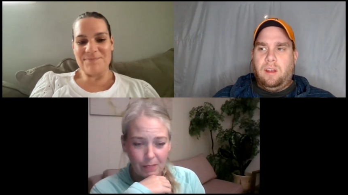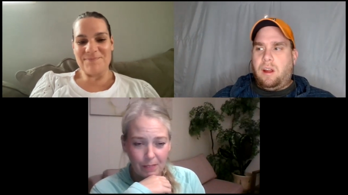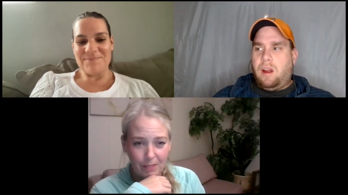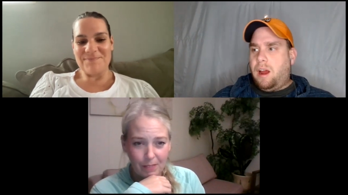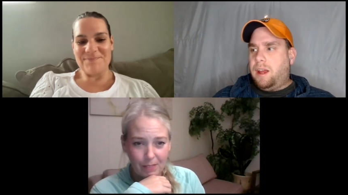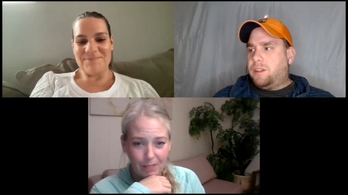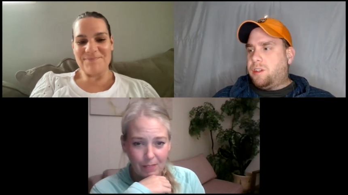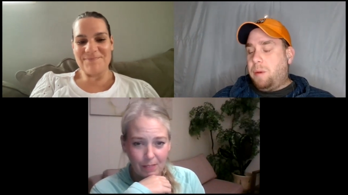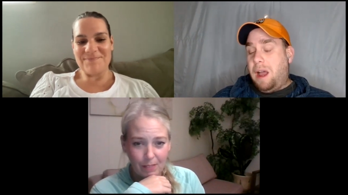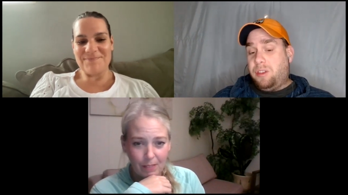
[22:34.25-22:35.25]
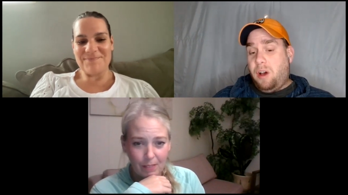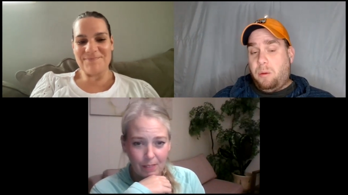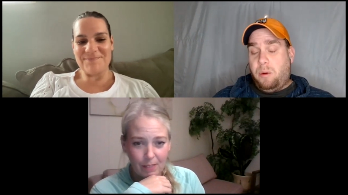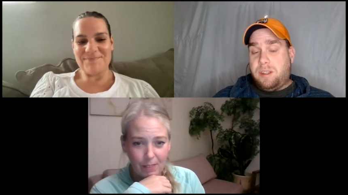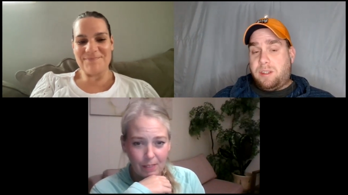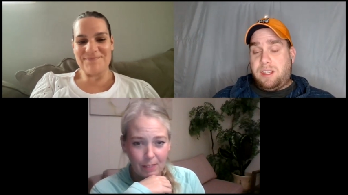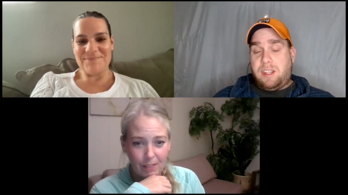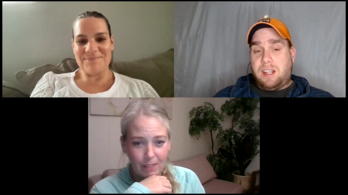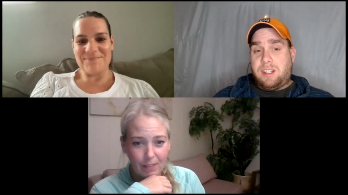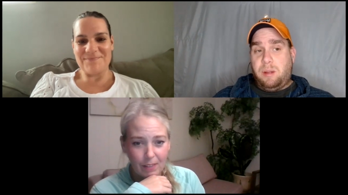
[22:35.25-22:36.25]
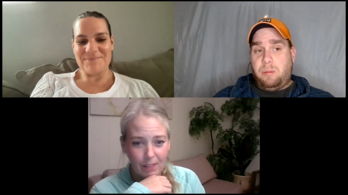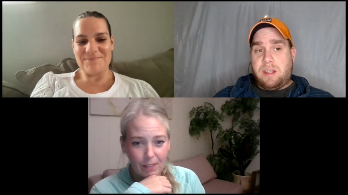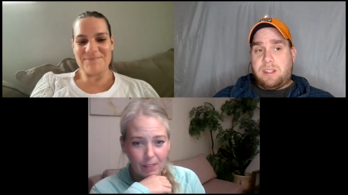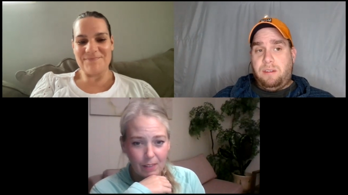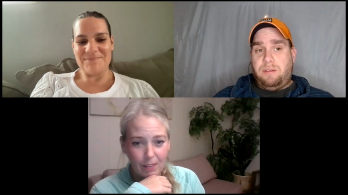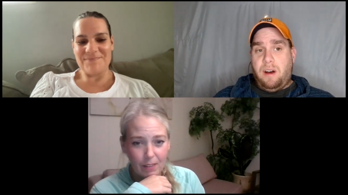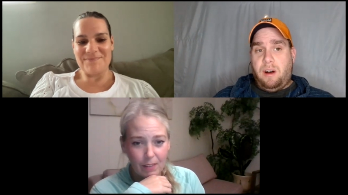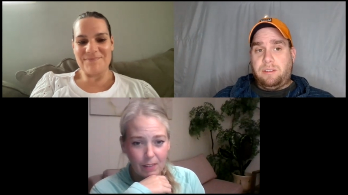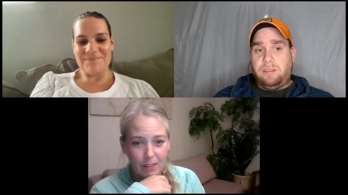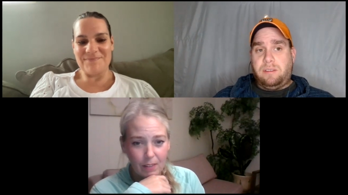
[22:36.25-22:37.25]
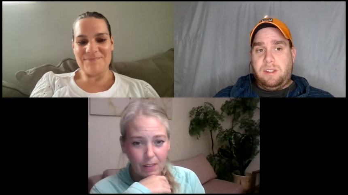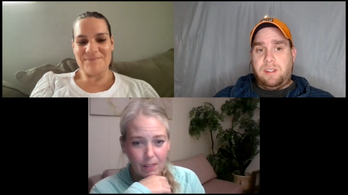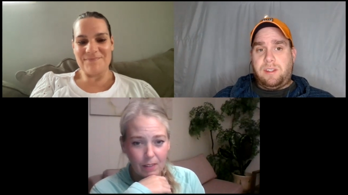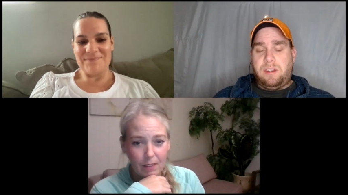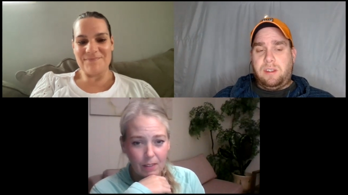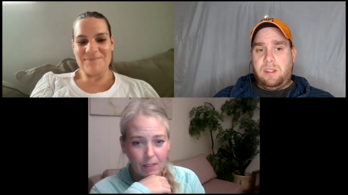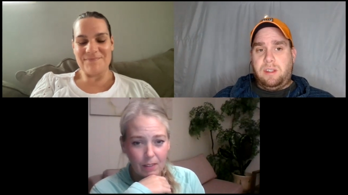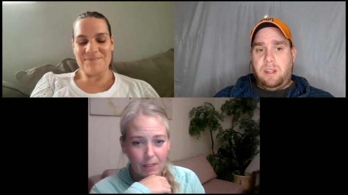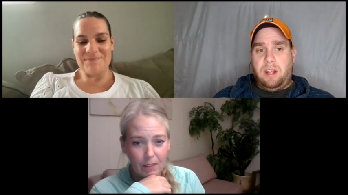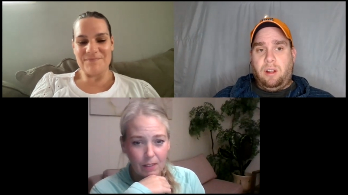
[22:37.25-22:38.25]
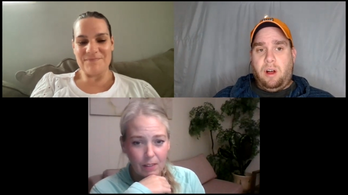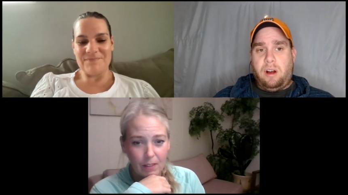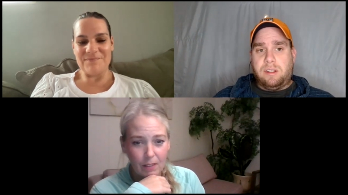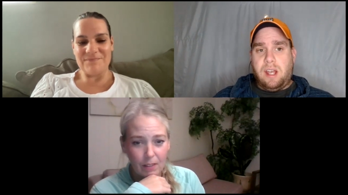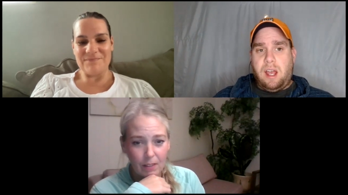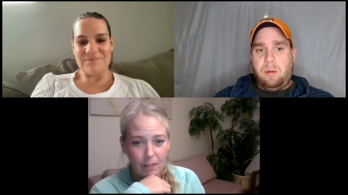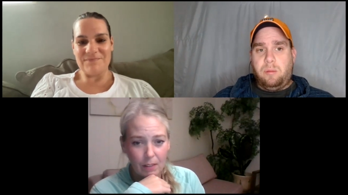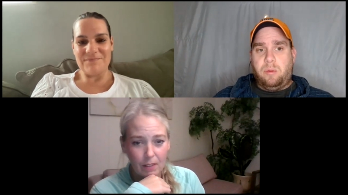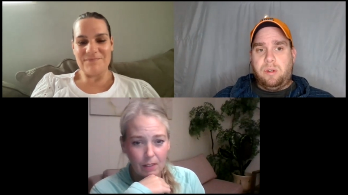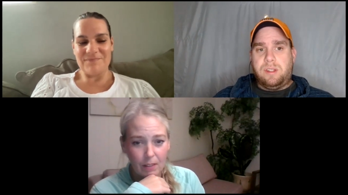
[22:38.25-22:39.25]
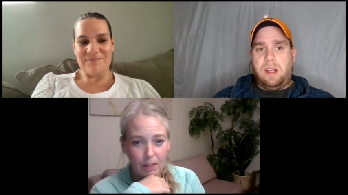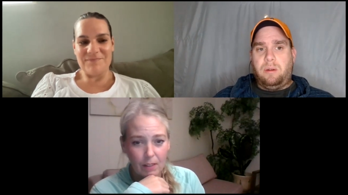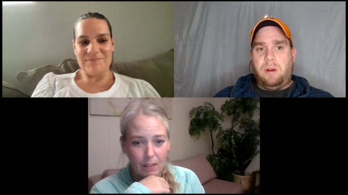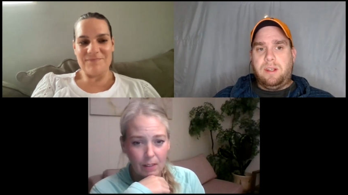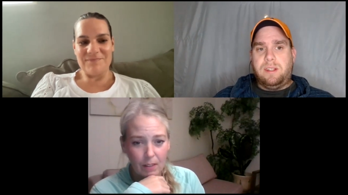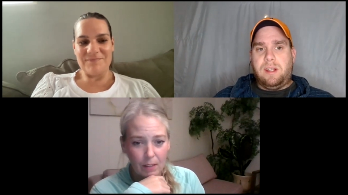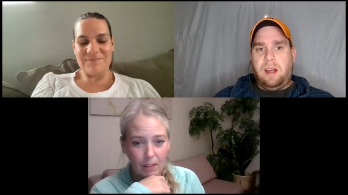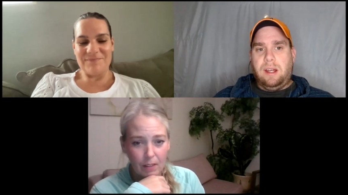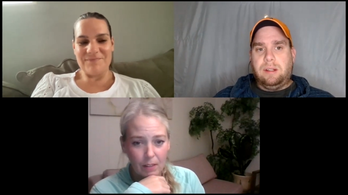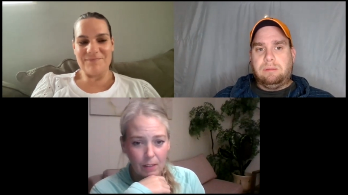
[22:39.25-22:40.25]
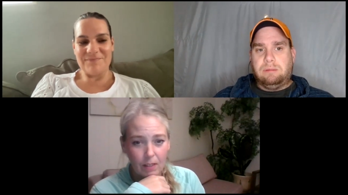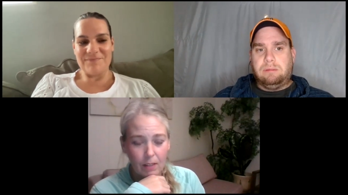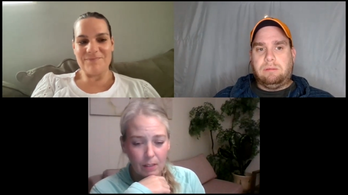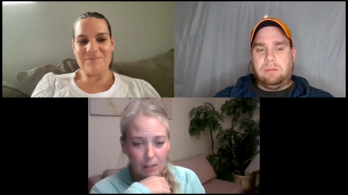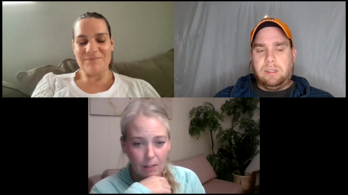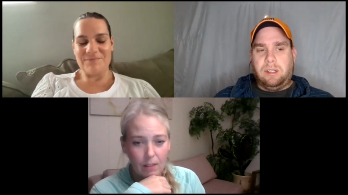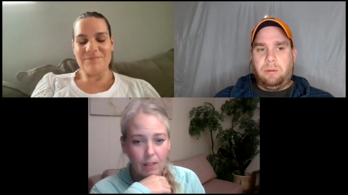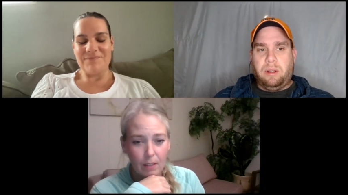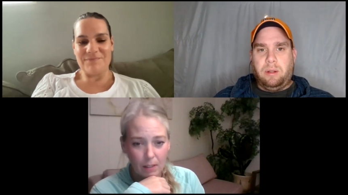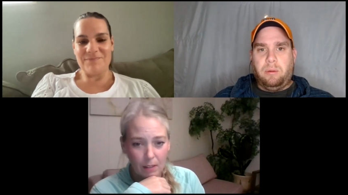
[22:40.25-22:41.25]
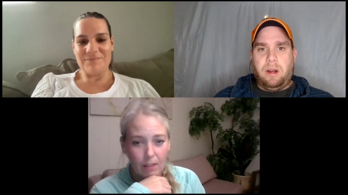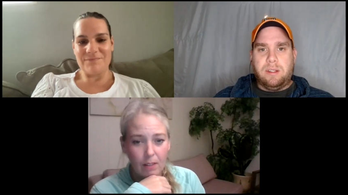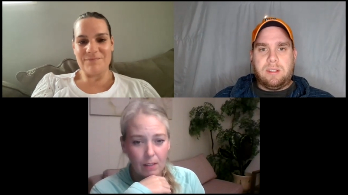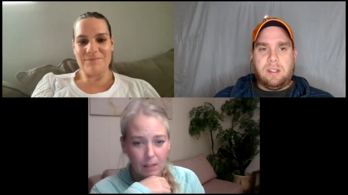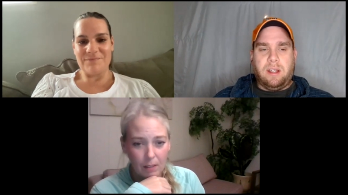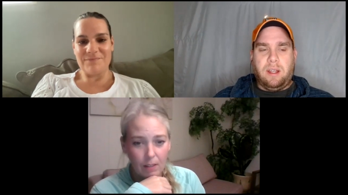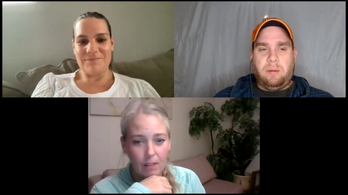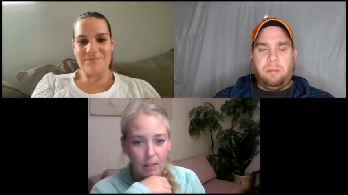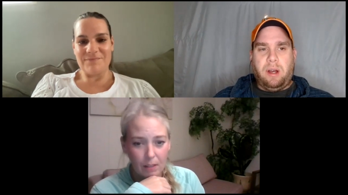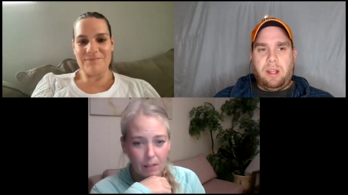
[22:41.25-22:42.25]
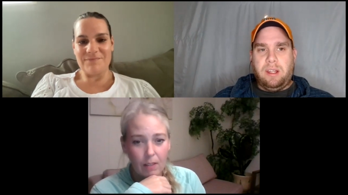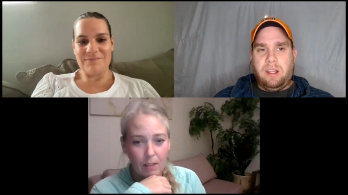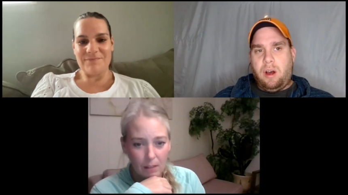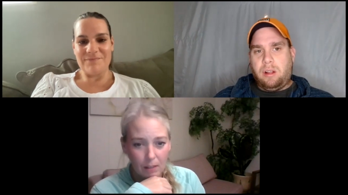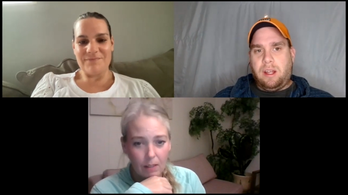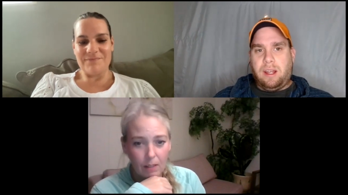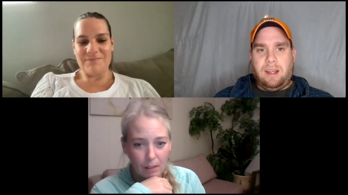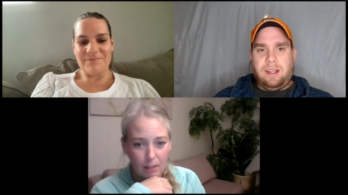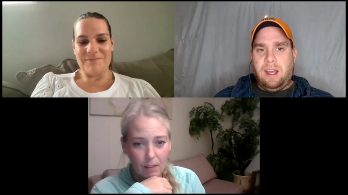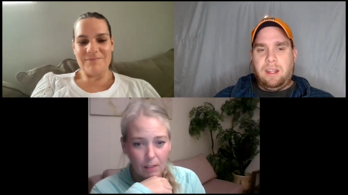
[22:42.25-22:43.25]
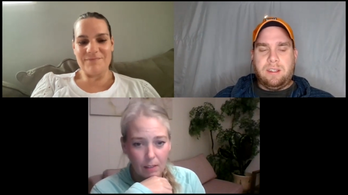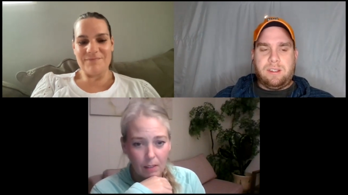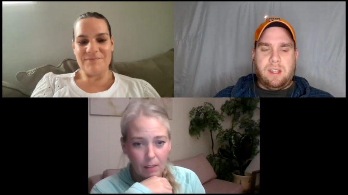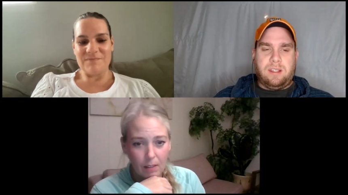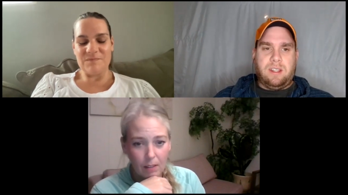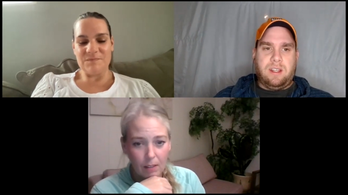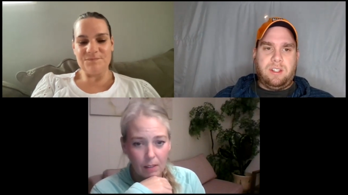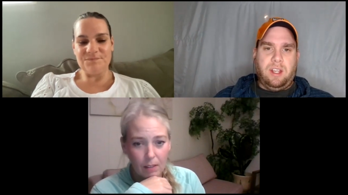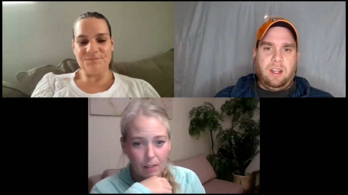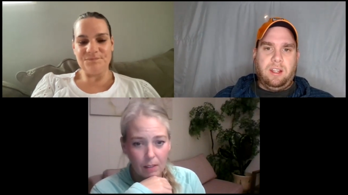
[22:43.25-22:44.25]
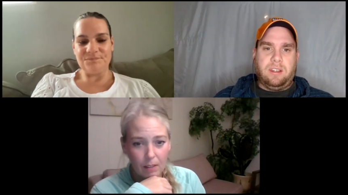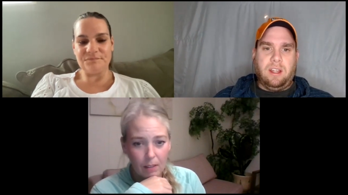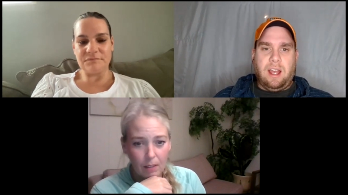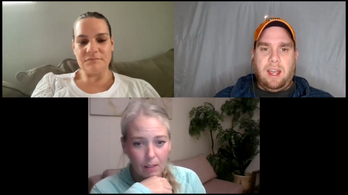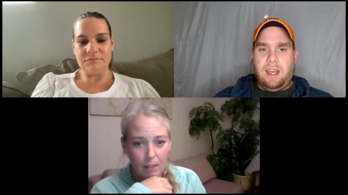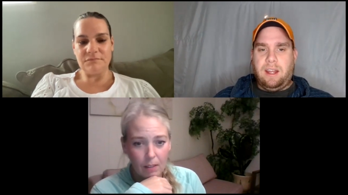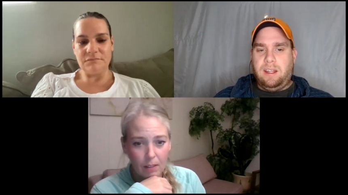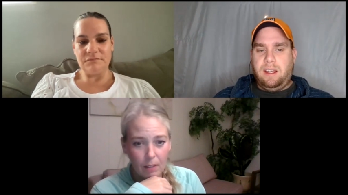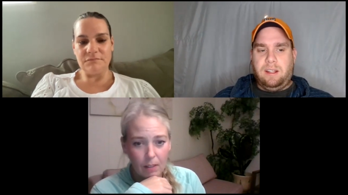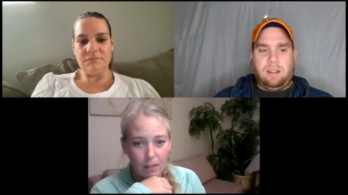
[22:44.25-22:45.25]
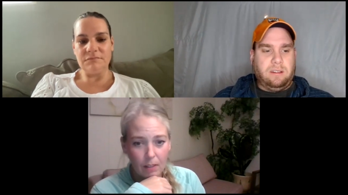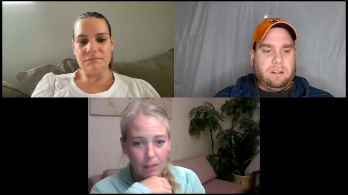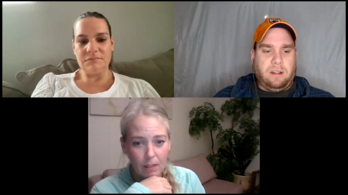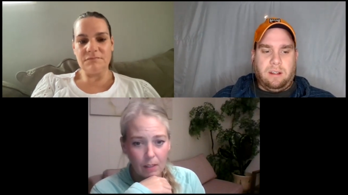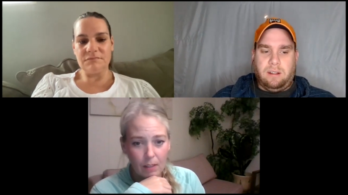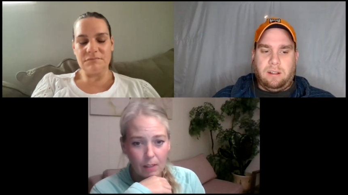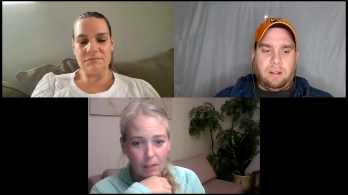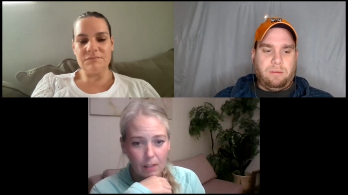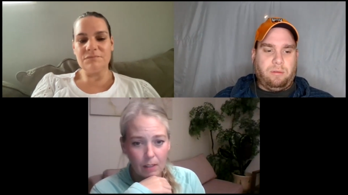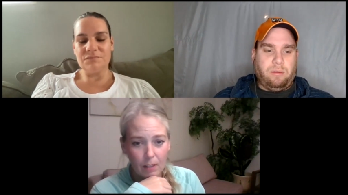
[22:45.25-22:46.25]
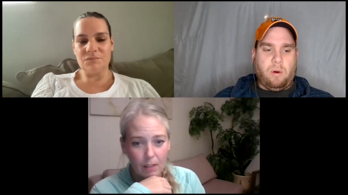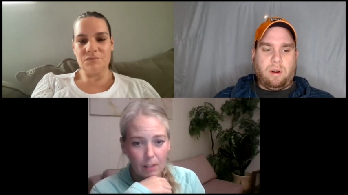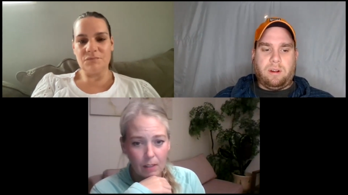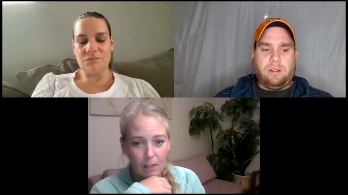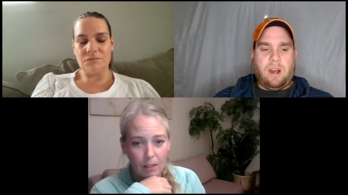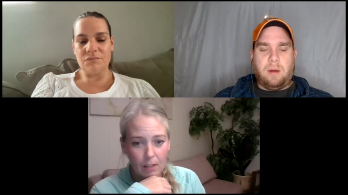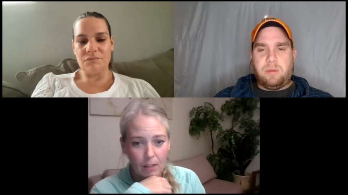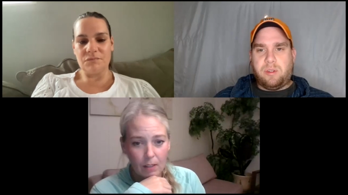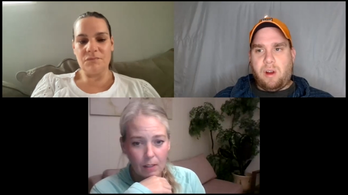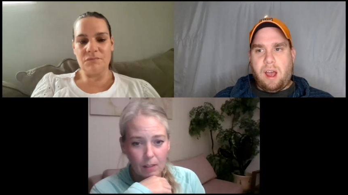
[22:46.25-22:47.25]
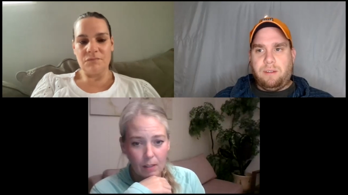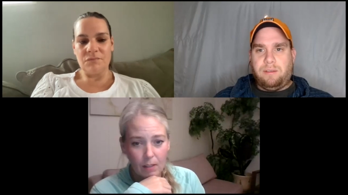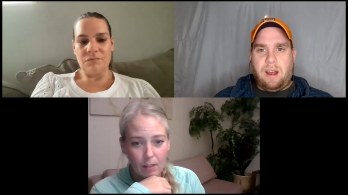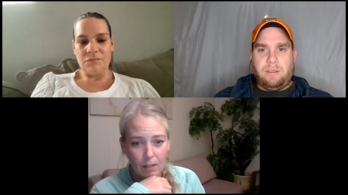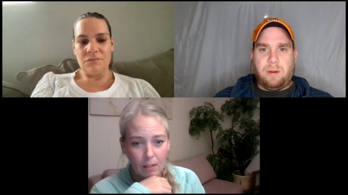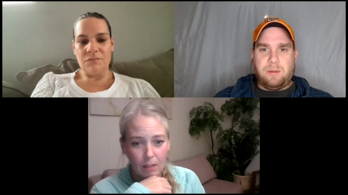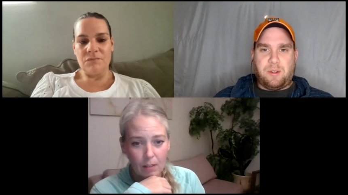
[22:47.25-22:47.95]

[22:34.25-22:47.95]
Speaker 1: All right. So my thought was that's actually the best I've felt this in a long time was on the rice diet. It really was. Uh, but you know, like again, that that satiating thing. I had to eat uh, like four cups dry, five cups